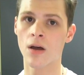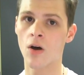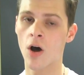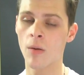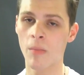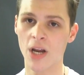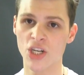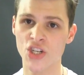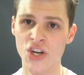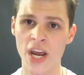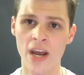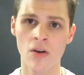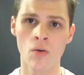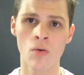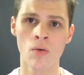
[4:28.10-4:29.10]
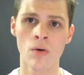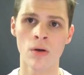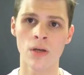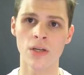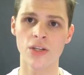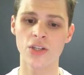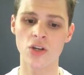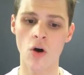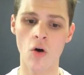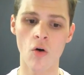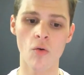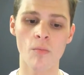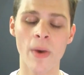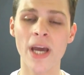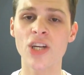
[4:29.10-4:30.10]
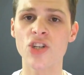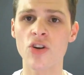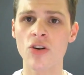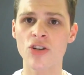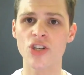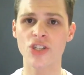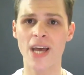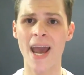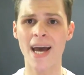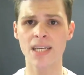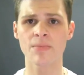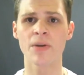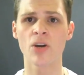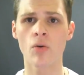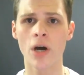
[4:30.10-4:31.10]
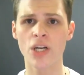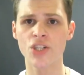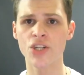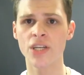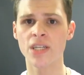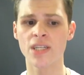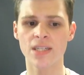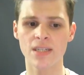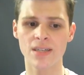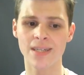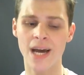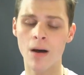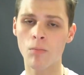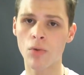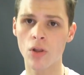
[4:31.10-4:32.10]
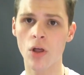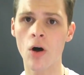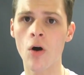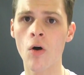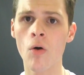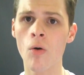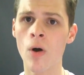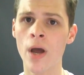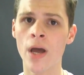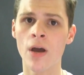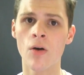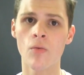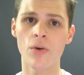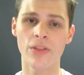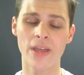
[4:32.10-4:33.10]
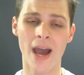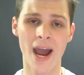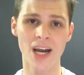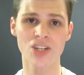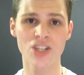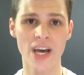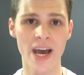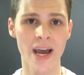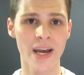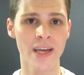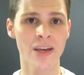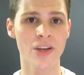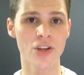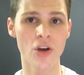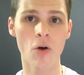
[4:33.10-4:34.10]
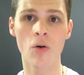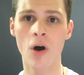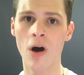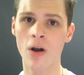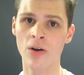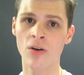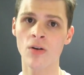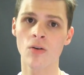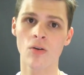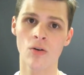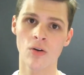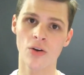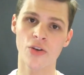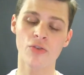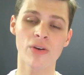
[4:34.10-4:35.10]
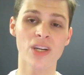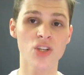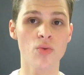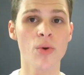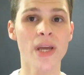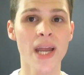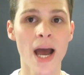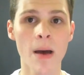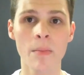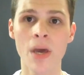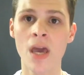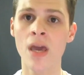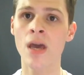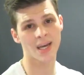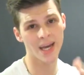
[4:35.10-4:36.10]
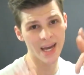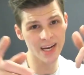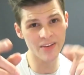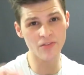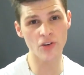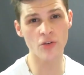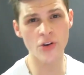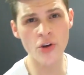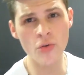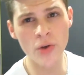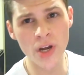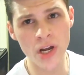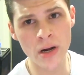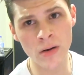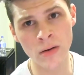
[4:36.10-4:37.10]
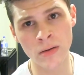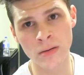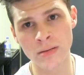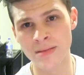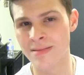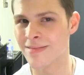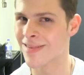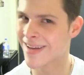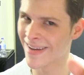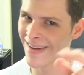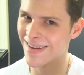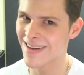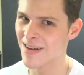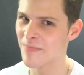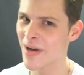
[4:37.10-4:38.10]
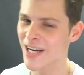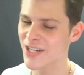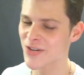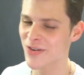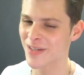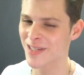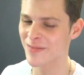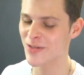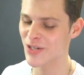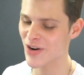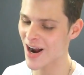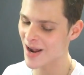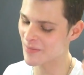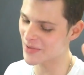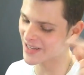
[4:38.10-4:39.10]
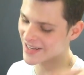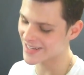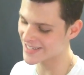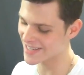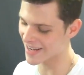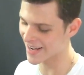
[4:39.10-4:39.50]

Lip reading: on my channel. So make sure and just ask me questions down below with the hashtag YoConnor, or you can tweet at me. And if you're new here, make sure and subscribe because